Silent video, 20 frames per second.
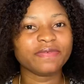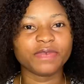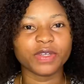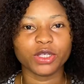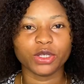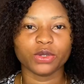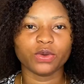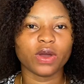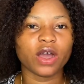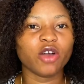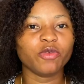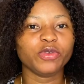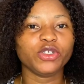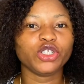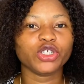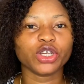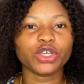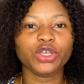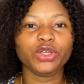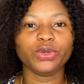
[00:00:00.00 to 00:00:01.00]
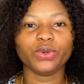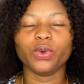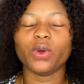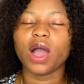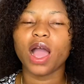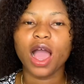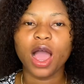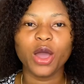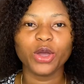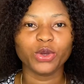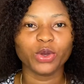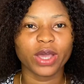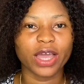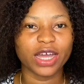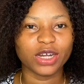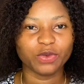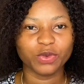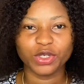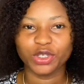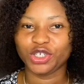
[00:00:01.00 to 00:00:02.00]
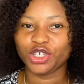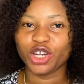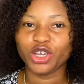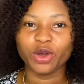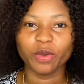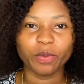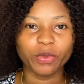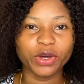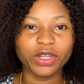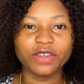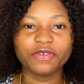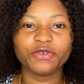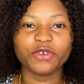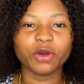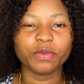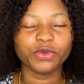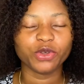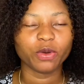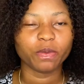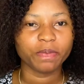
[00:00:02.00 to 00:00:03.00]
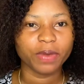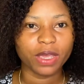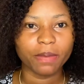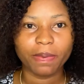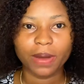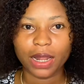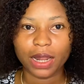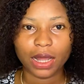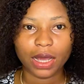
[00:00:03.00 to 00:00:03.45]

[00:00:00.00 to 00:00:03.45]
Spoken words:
video, I'll be showing you how you can withdraw your money from your PayPal